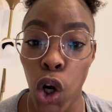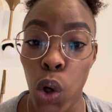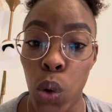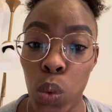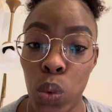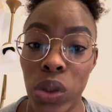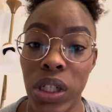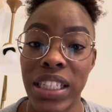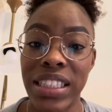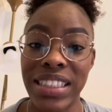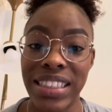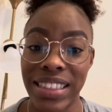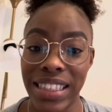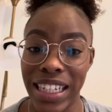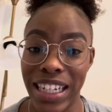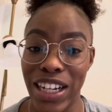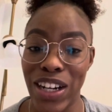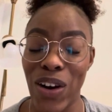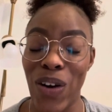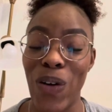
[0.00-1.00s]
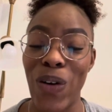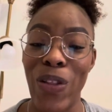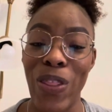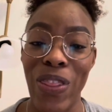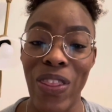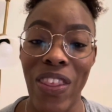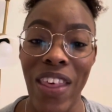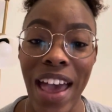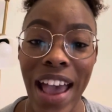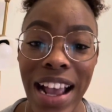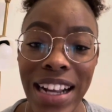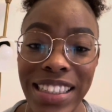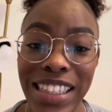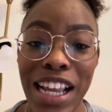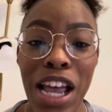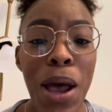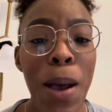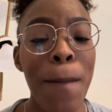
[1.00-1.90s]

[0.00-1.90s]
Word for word: own study on that.